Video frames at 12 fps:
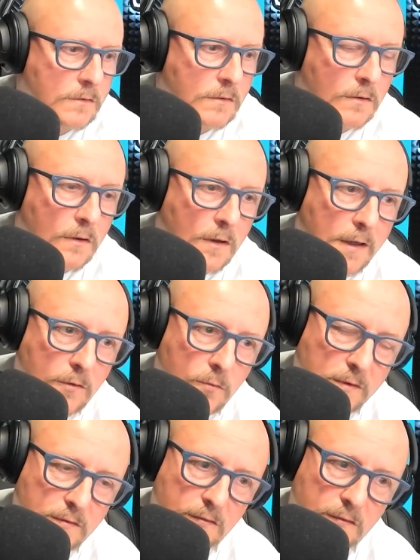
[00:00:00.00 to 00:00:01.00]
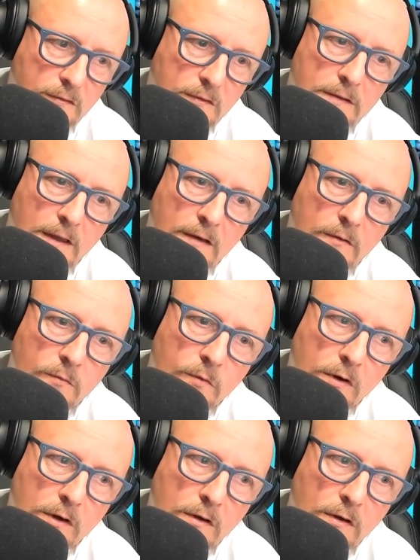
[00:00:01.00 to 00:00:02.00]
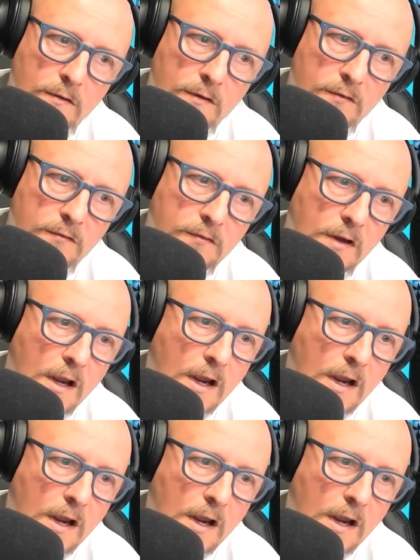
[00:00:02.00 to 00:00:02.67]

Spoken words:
the linguists that are working on this,